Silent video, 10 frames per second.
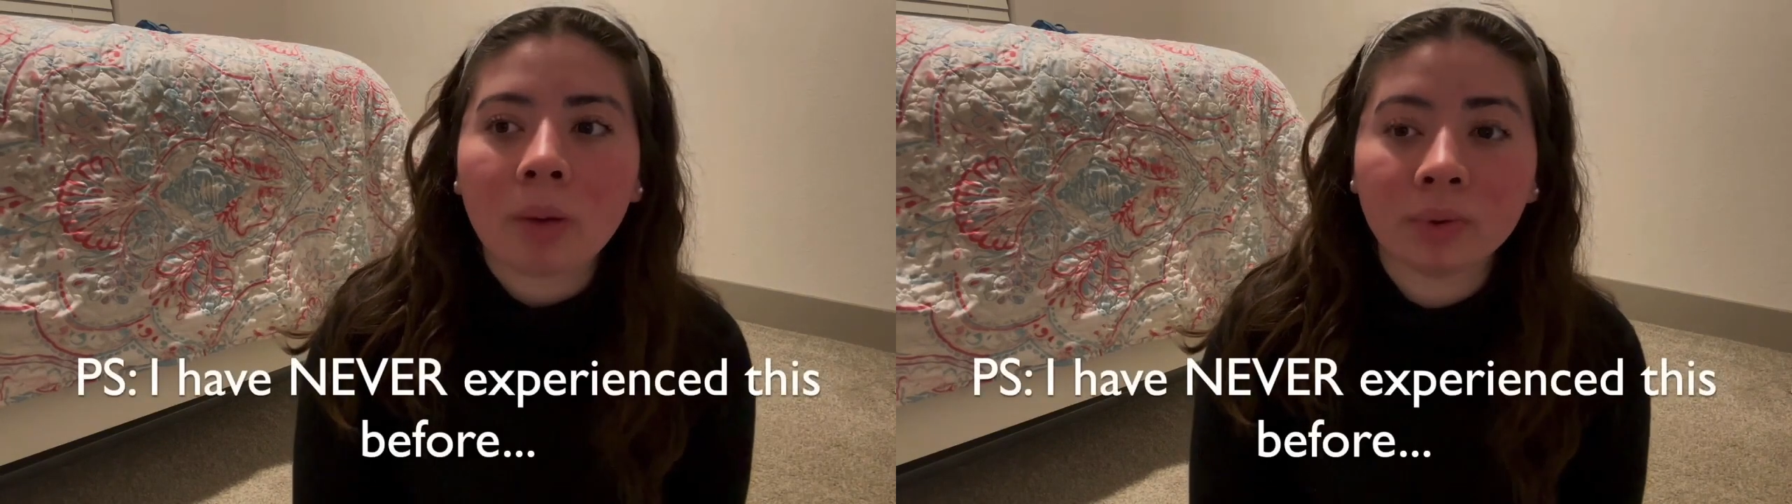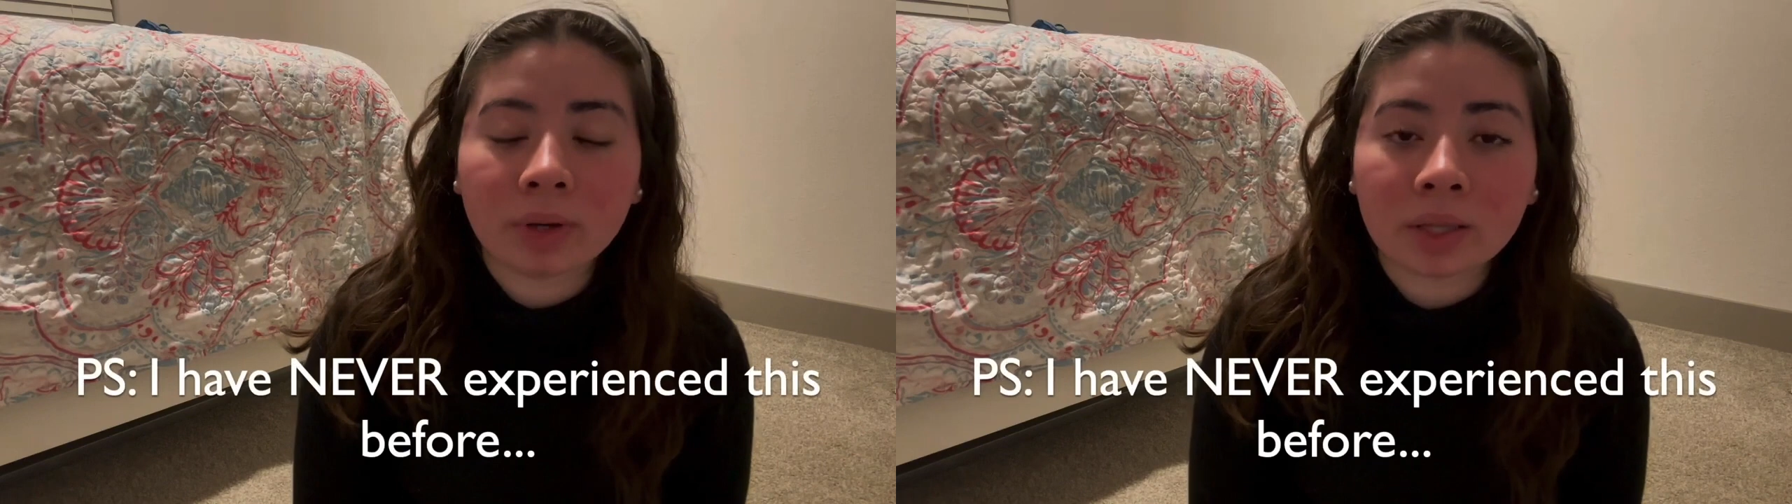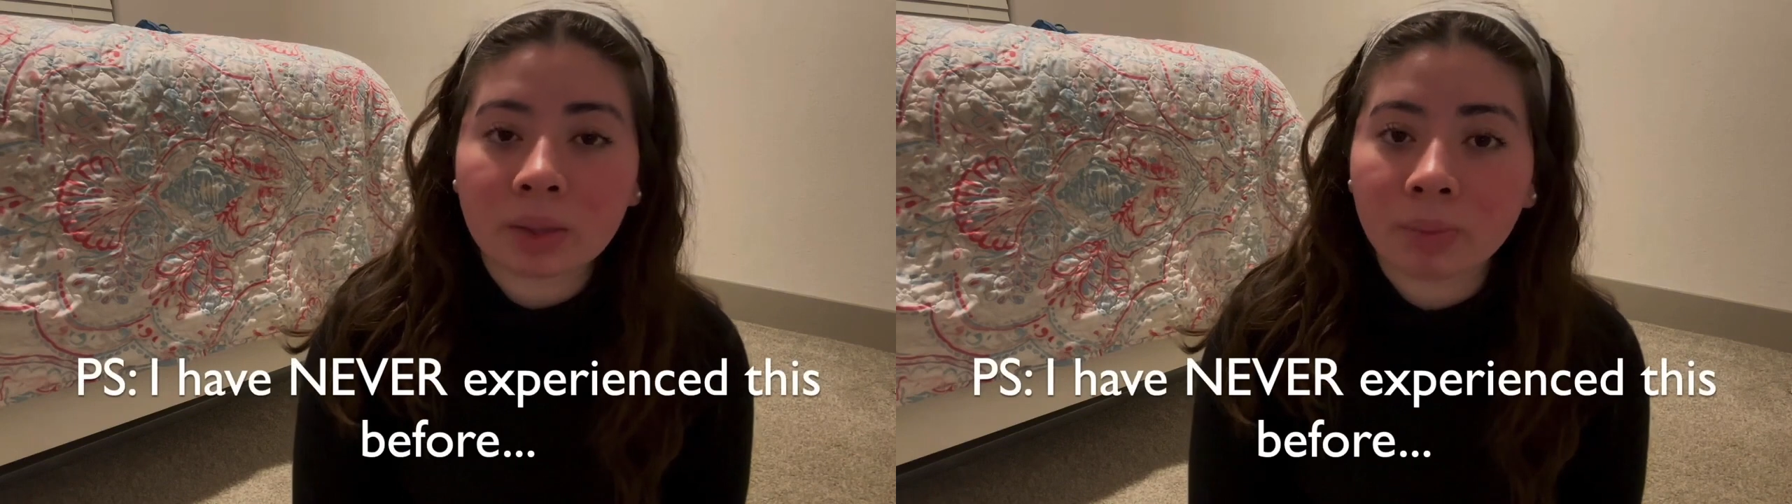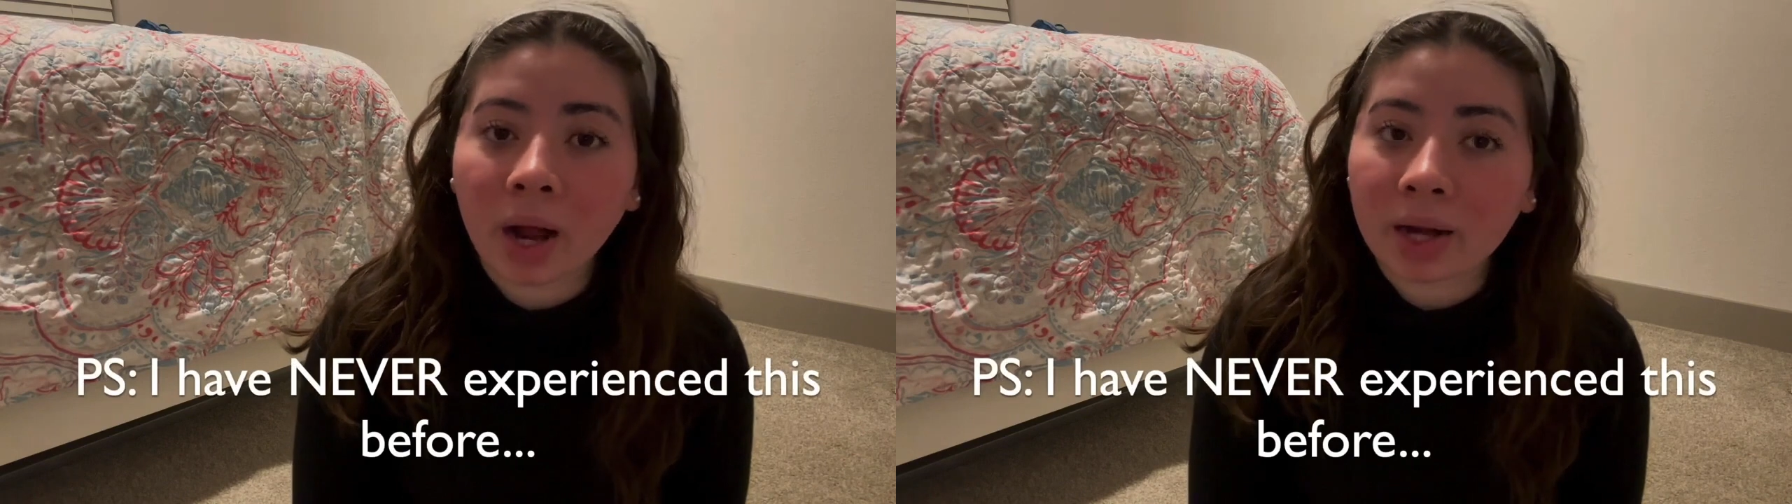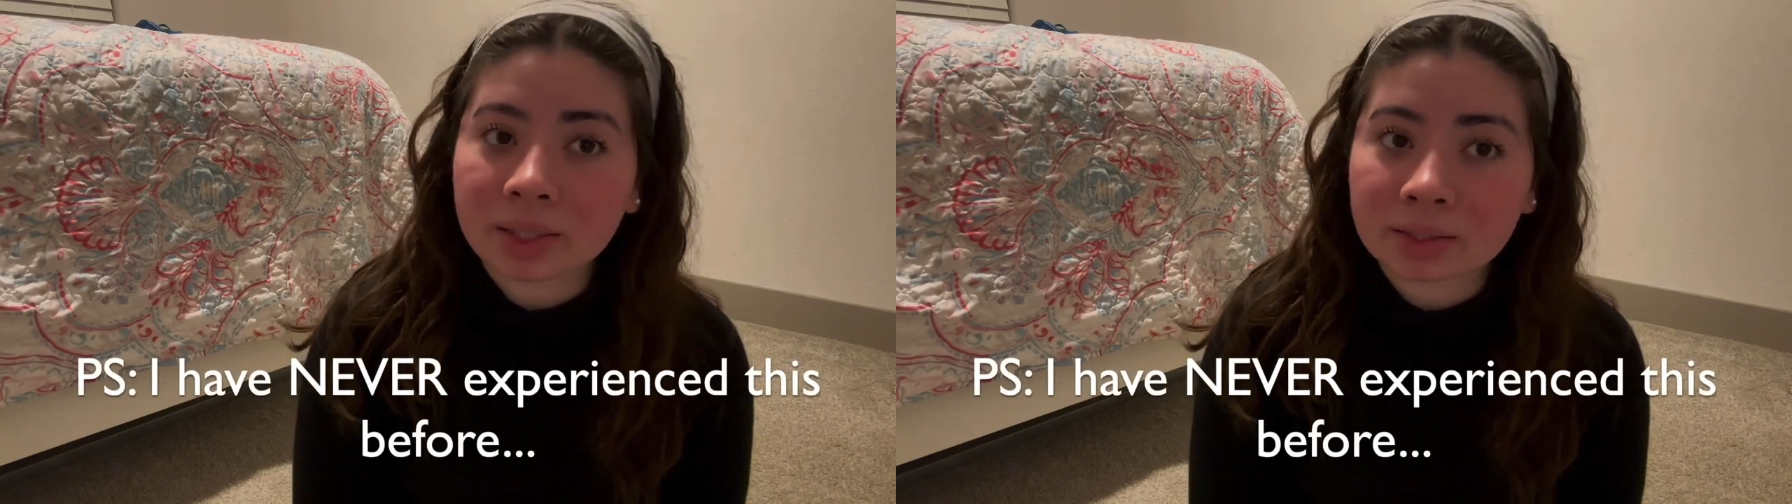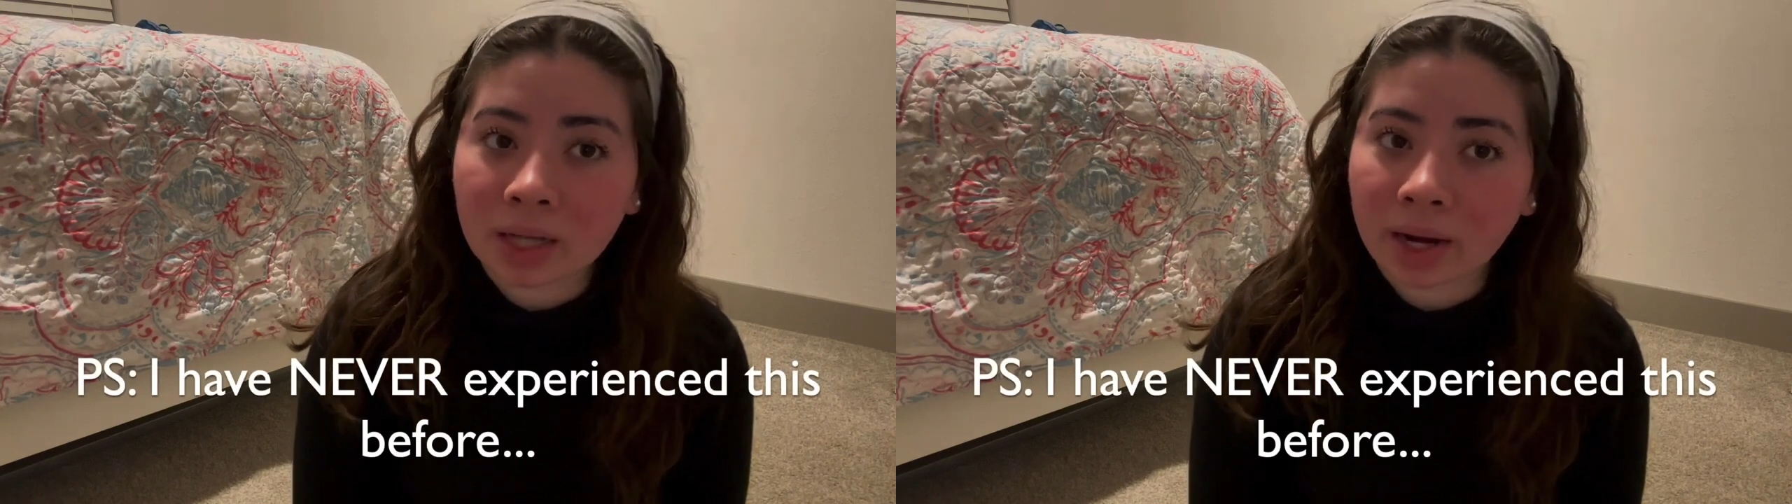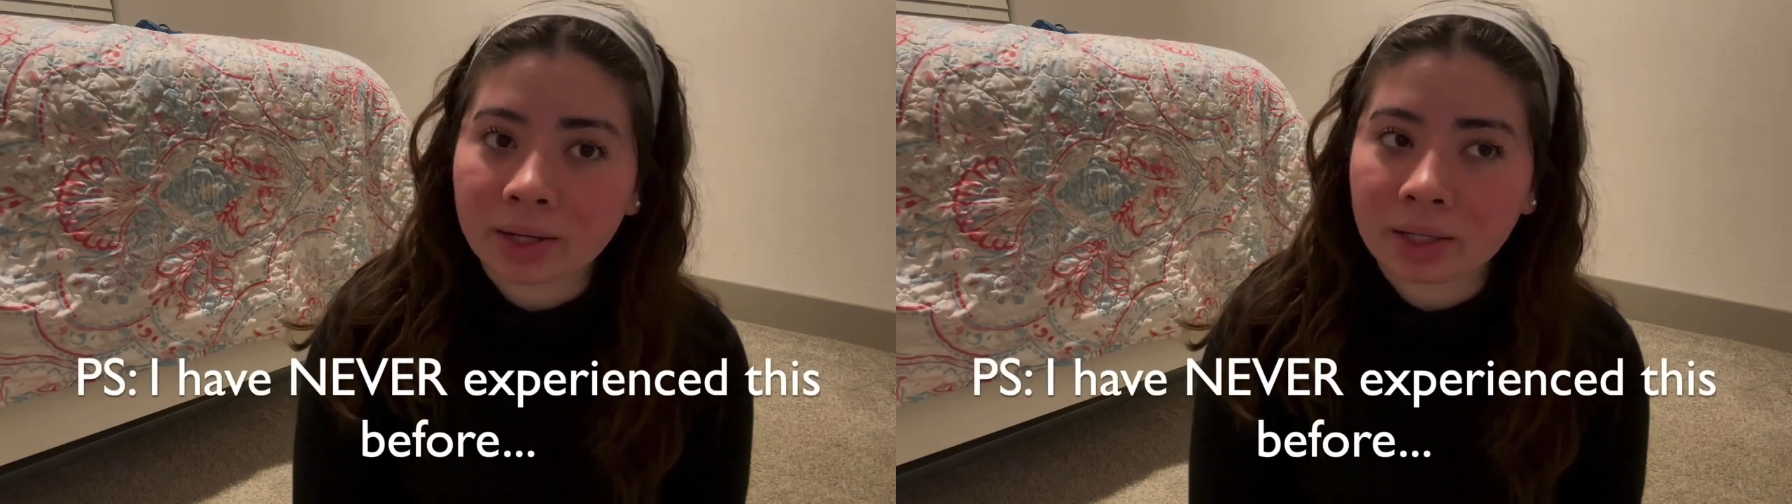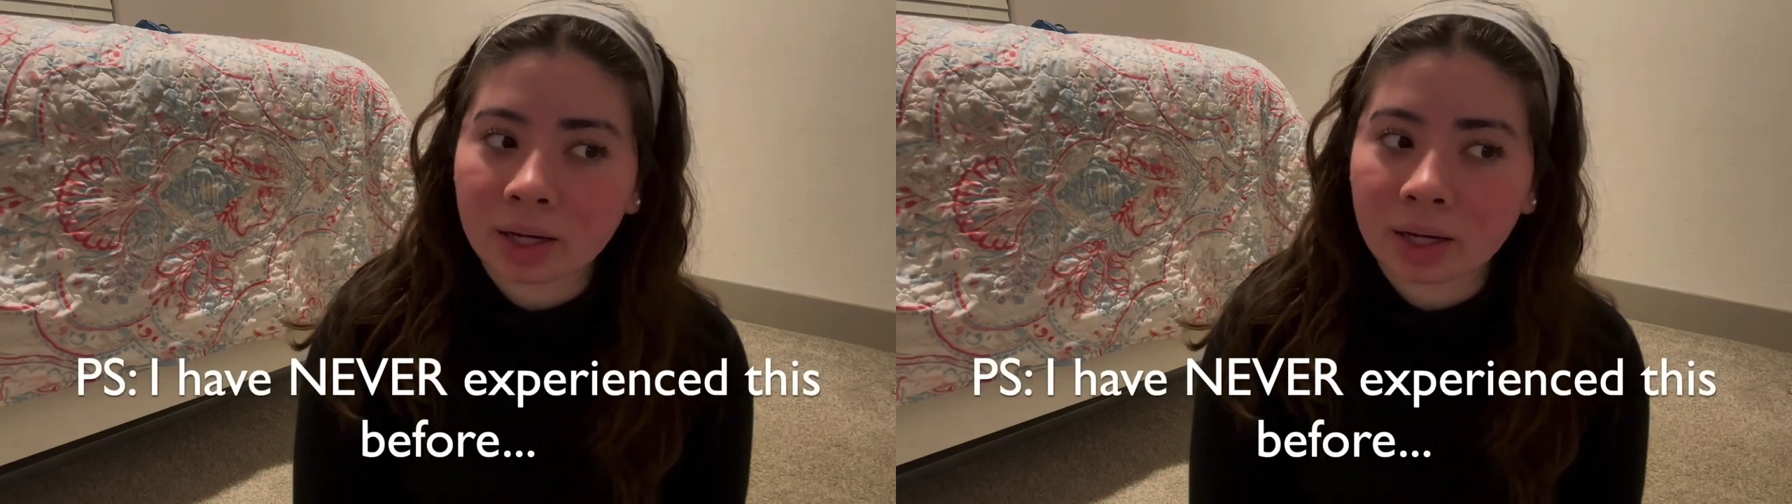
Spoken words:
really bad anxiety.